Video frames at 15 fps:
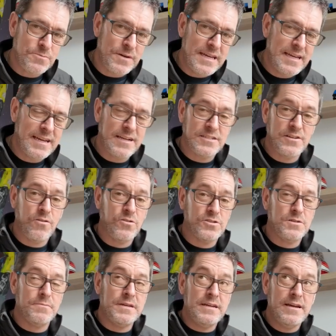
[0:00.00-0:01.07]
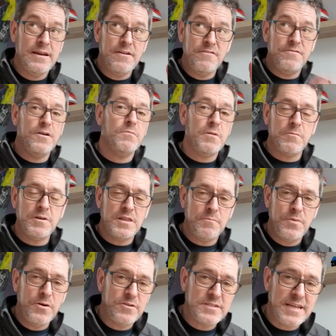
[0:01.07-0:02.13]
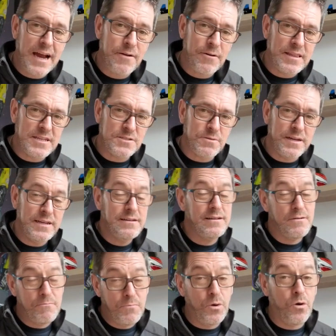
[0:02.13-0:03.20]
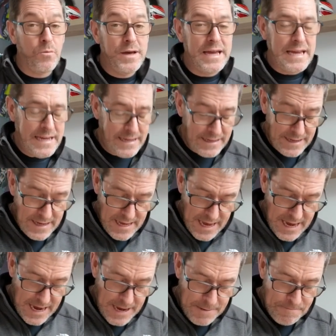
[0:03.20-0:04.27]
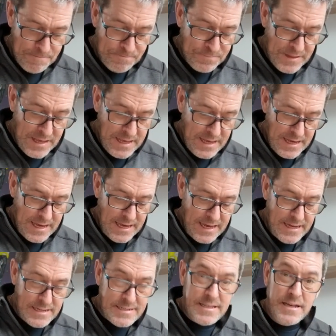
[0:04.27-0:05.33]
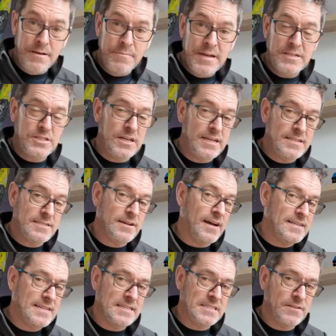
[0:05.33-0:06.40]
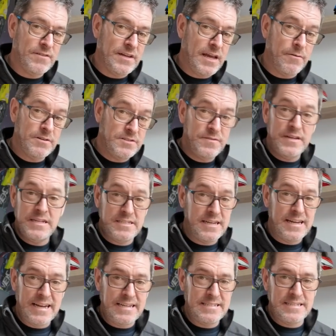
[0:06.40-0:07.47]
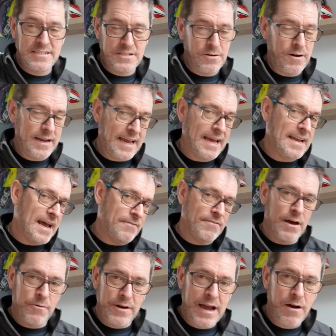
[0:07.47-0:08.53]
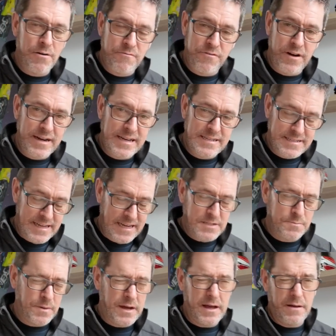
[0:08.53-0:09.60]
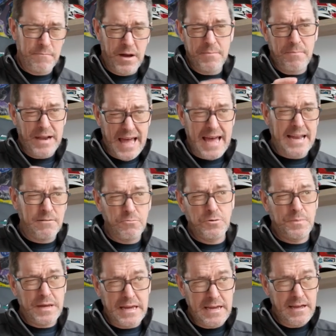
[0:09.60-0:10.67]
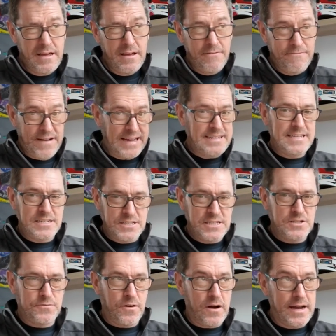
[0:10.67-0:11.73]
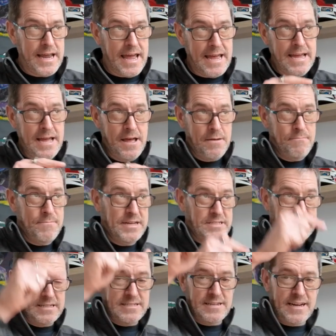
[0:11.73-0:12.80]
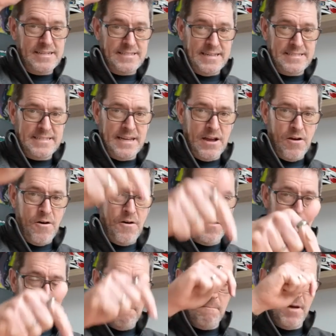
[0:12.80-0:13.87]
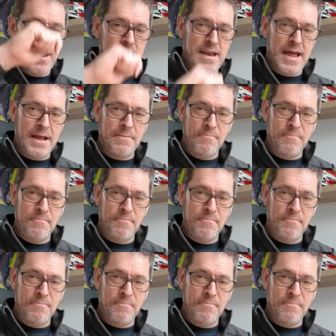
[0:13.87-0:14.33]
week, because I've got to be filming with the Pura Sangue this week, poor me, is the Michelin tyre testing video is finished and edited, so I can have that one out on Friday at 6. But my plan would be Vantage this Friday, Michelin tyre testing on Monday.